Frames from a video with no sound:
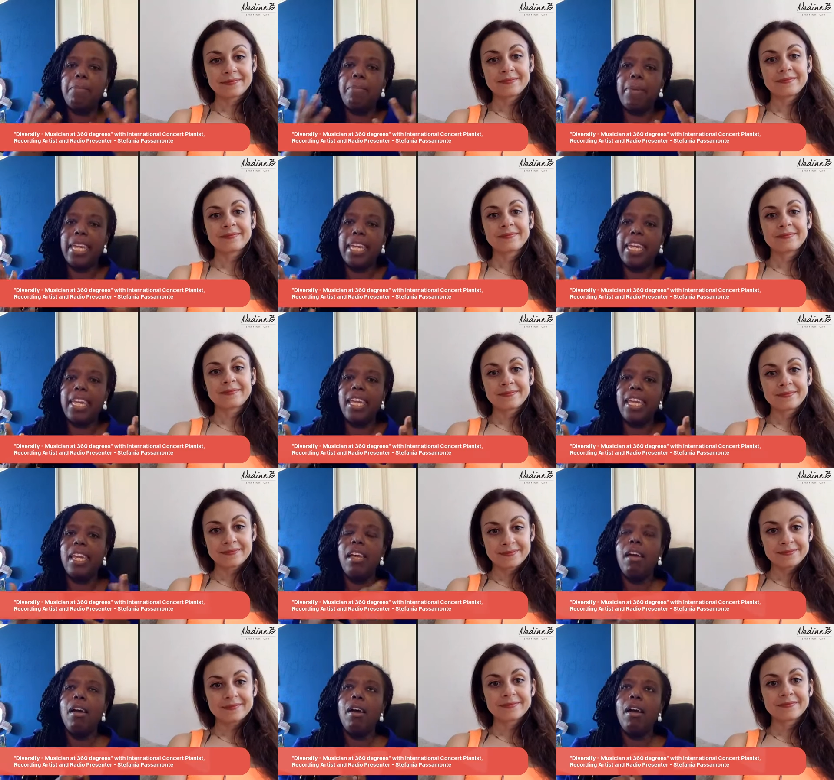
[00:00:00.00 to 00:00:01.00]
Speaker 1: be,
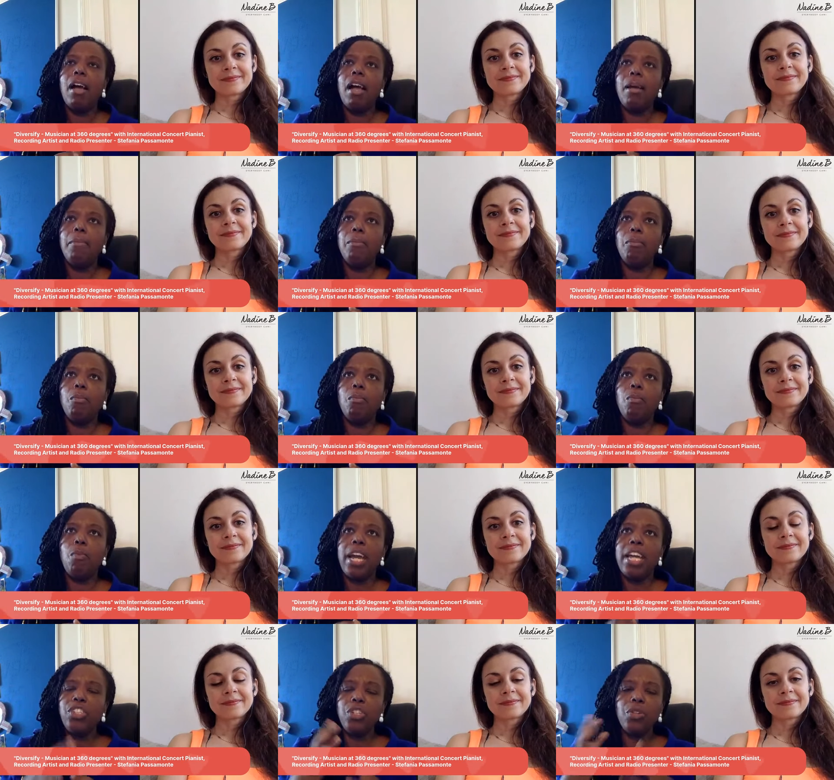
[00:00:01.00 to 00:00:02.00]

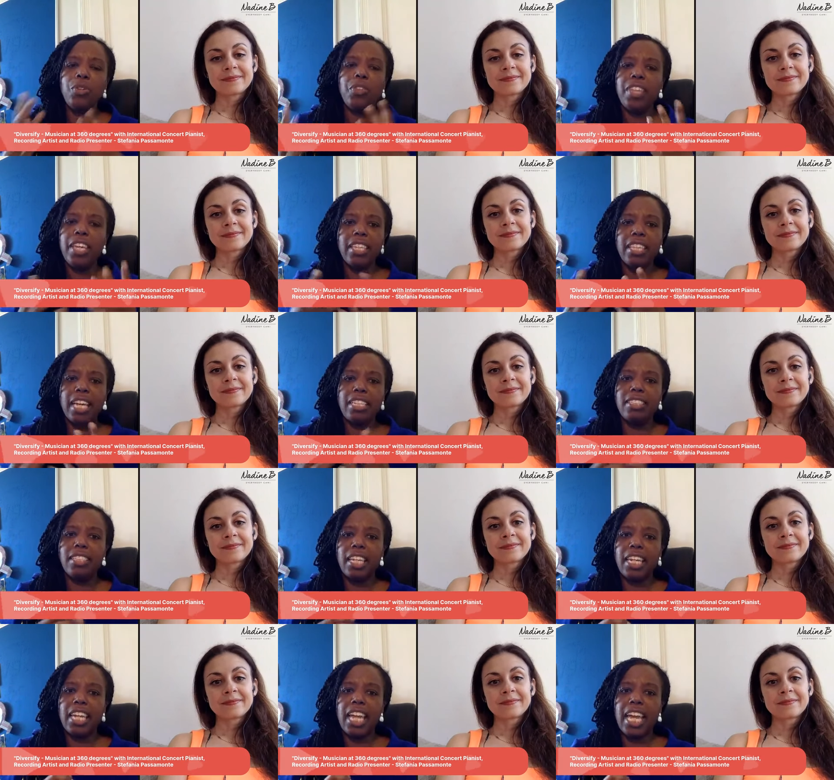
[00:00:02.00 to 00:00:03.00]
where do you think that's
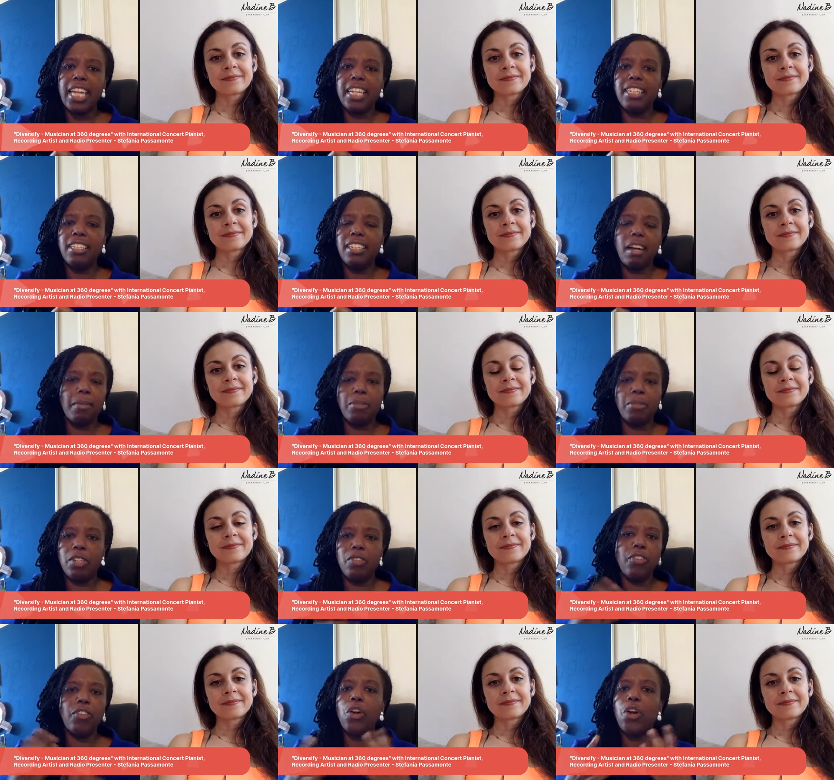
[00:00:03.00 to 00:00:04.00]
going to end up?
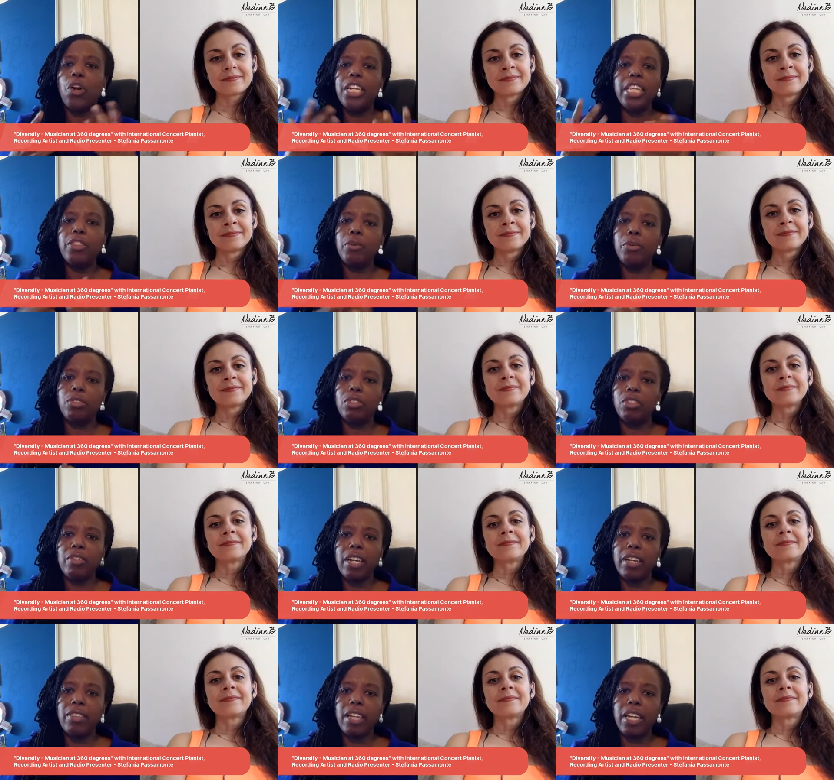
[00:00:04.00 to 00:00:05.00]
Have you got any thoughts
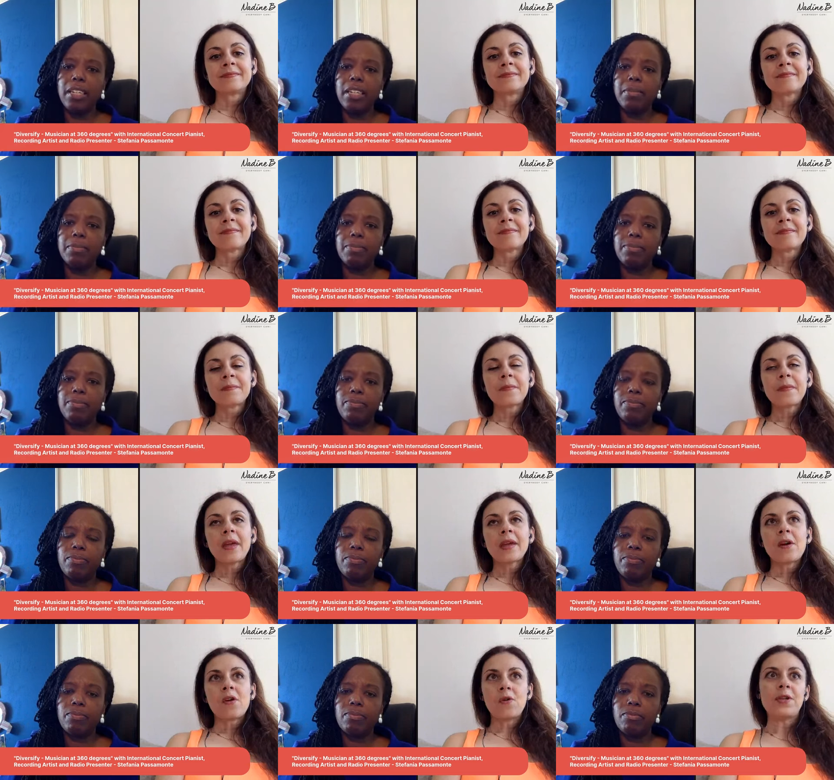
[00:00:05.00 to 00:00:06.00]
around that?
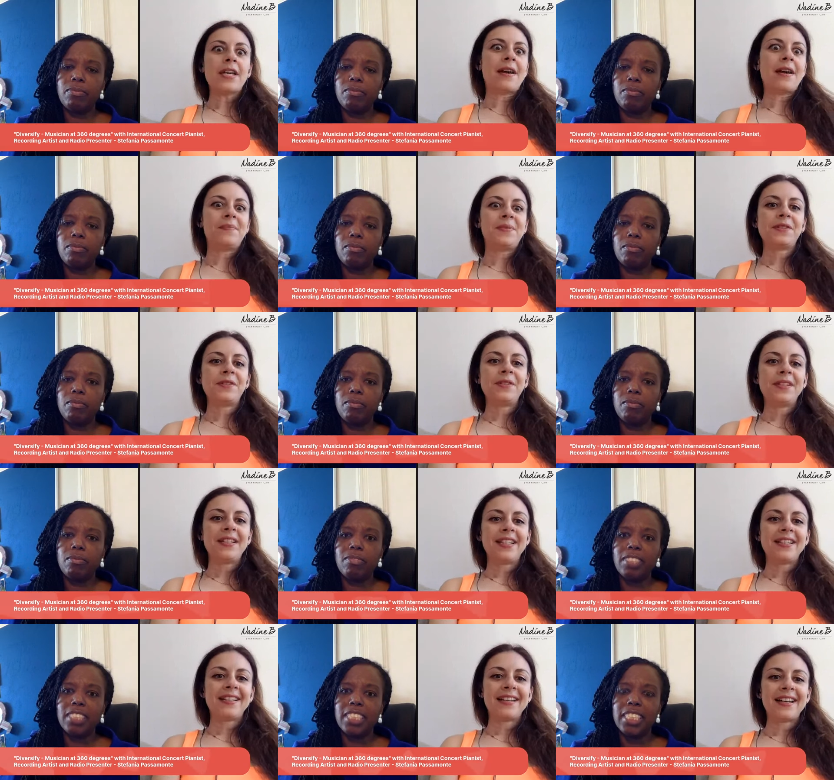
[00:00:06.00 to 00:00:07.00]
Speaker 2: Oh, yeah,
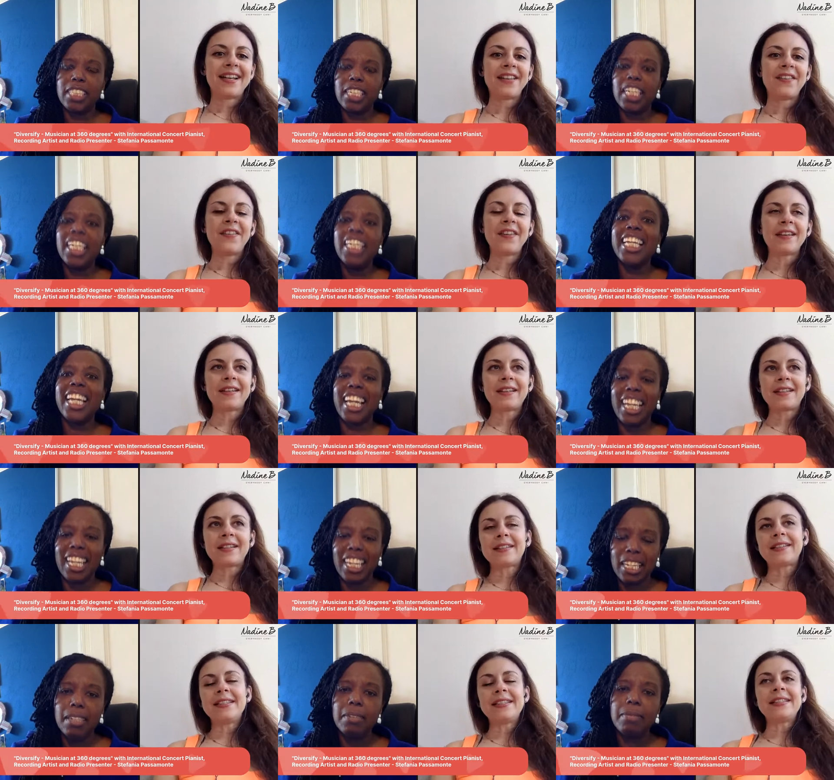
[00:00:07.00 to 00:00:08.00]
absolutely. I think
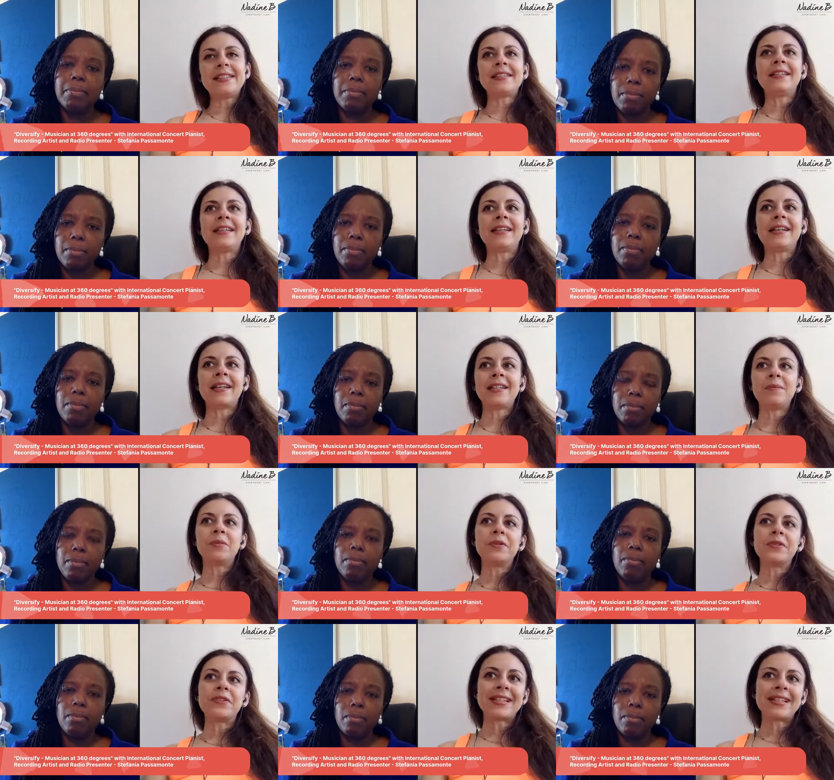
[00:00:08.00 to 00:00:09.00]
this is an
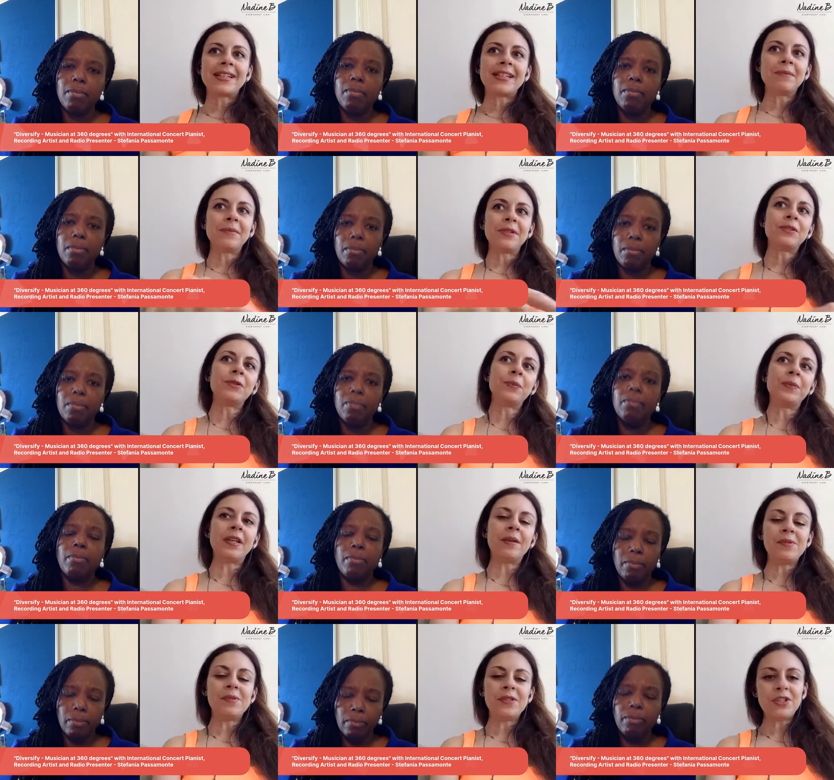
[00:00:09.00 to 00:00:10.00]
incredible time to
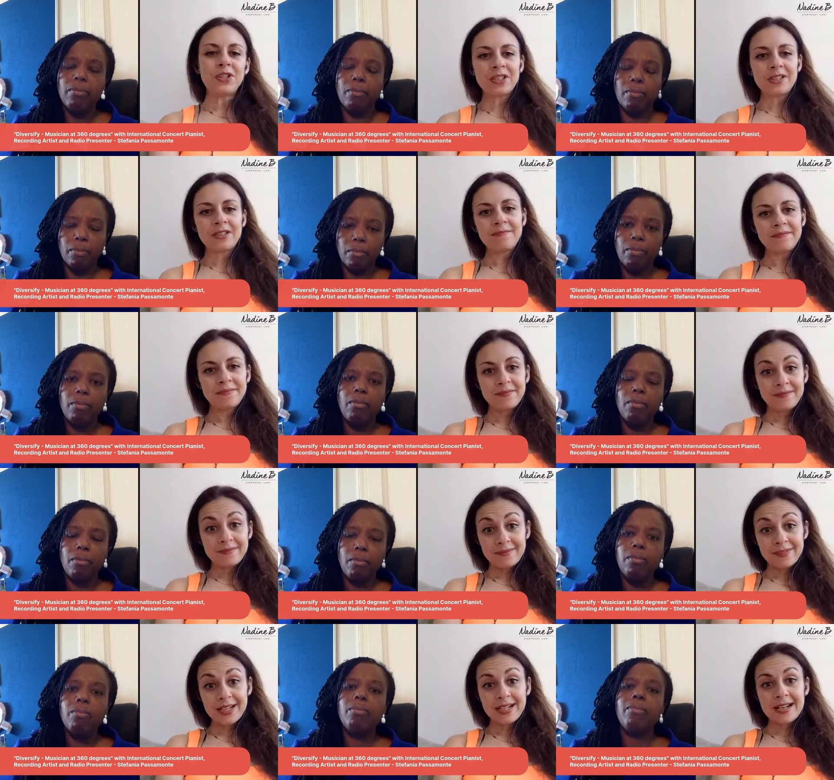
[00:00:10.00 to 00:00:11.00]
be a musician
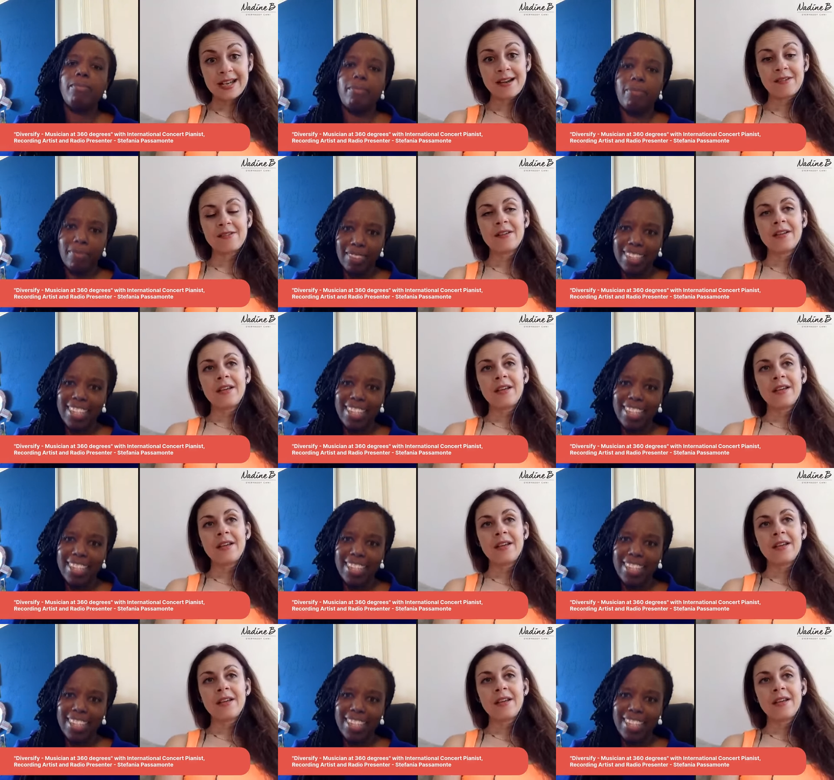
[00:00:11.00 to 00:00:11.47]
right now.